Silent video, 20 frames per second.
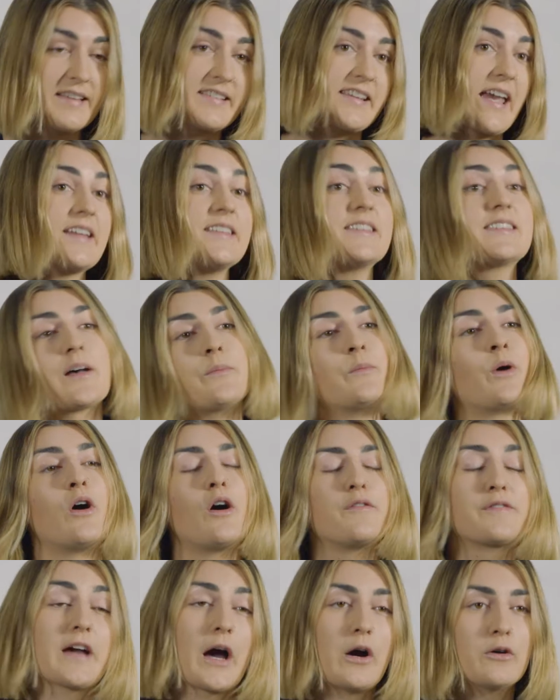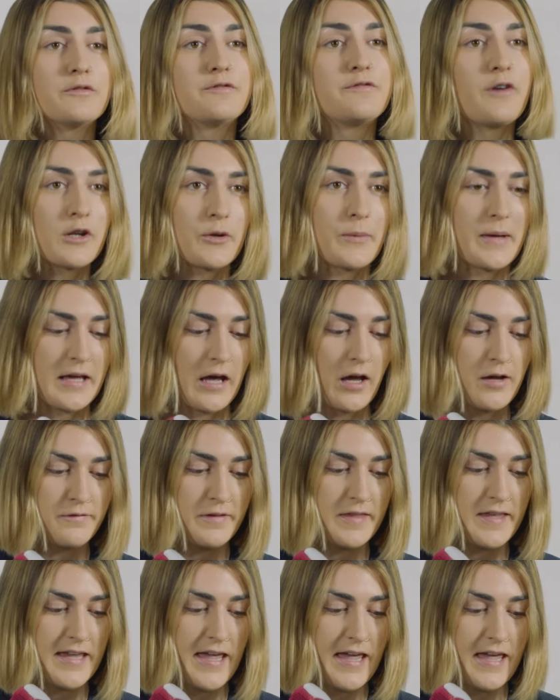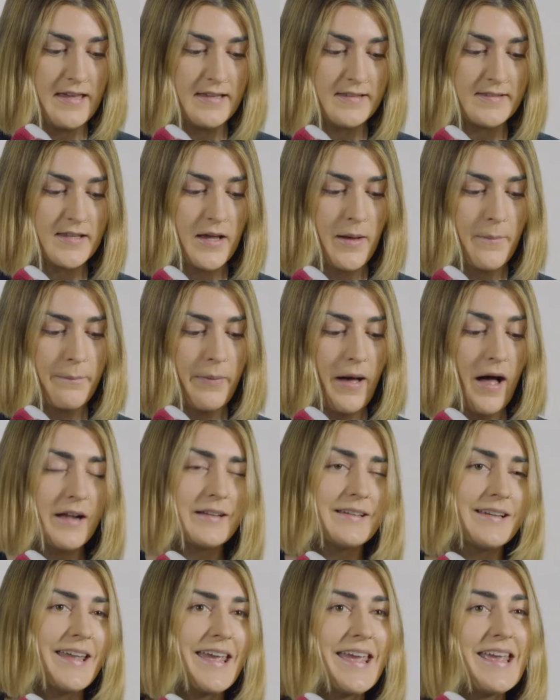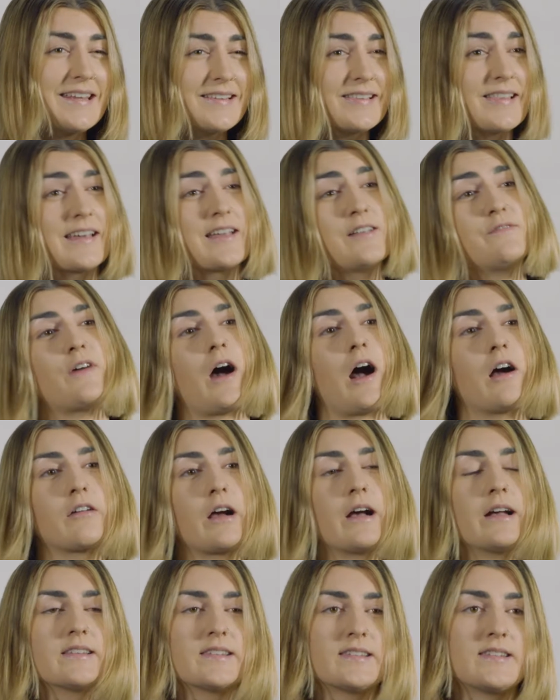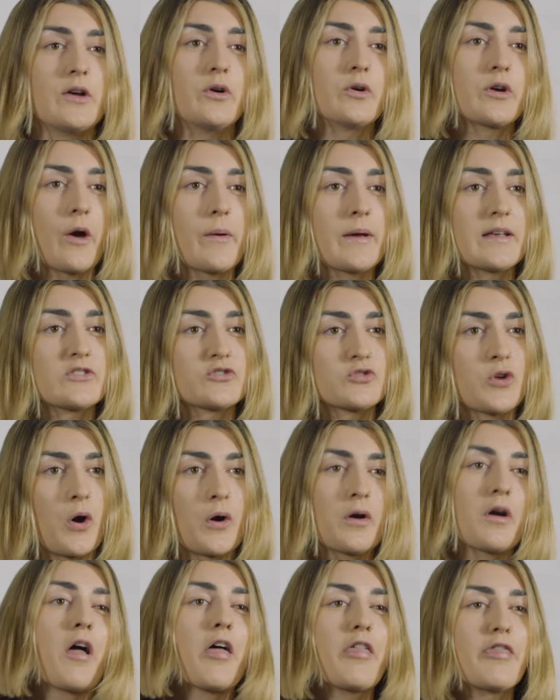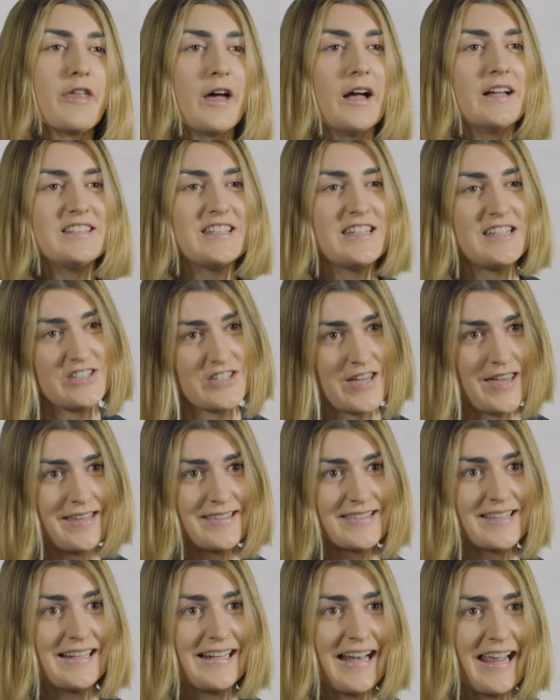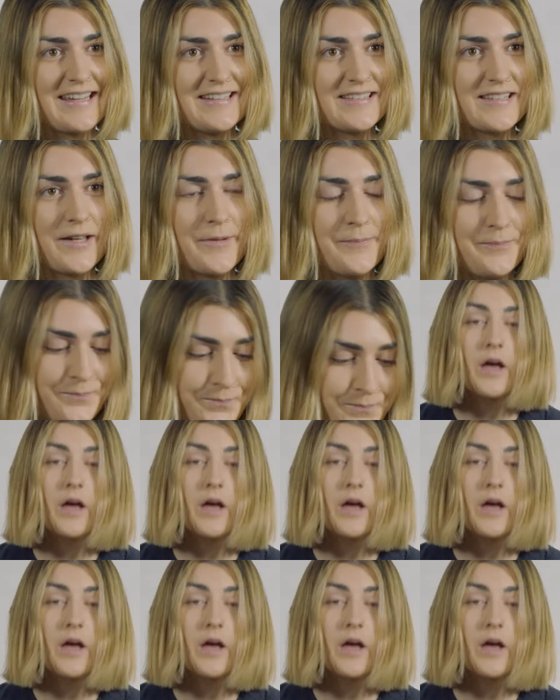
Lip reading: It's gained somewhat of a cult following over the years, but is the Kinvara still going strong 13 years later?